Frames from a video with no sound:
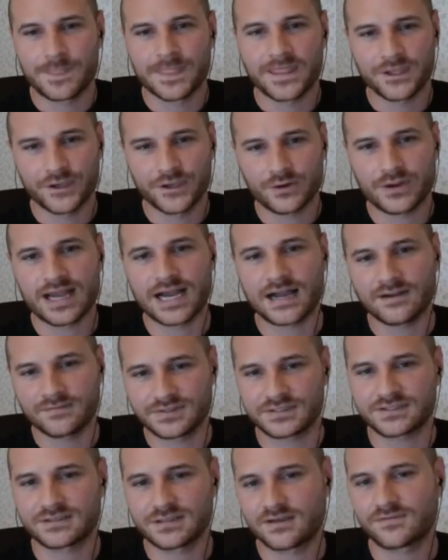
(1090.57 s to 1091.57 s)
you have
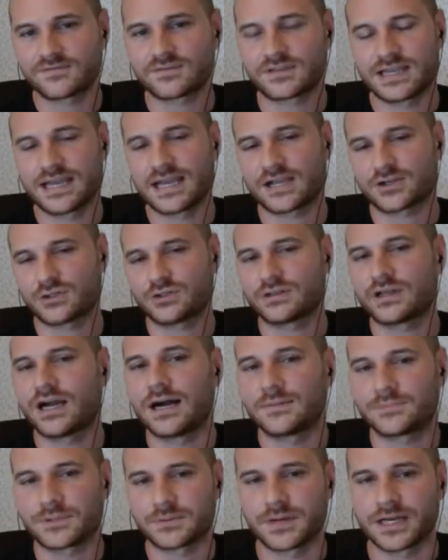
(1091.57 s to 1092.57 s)
stuff to actually
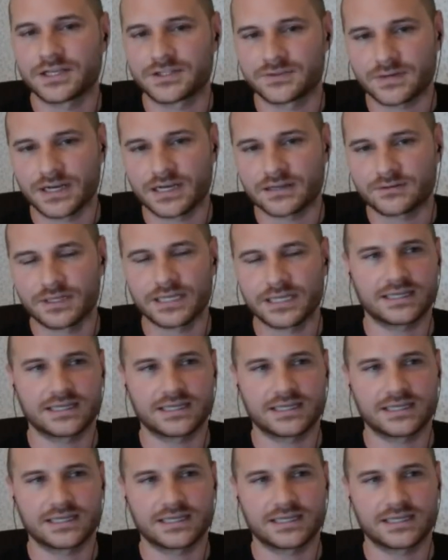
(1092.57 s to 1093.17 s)
optimize around.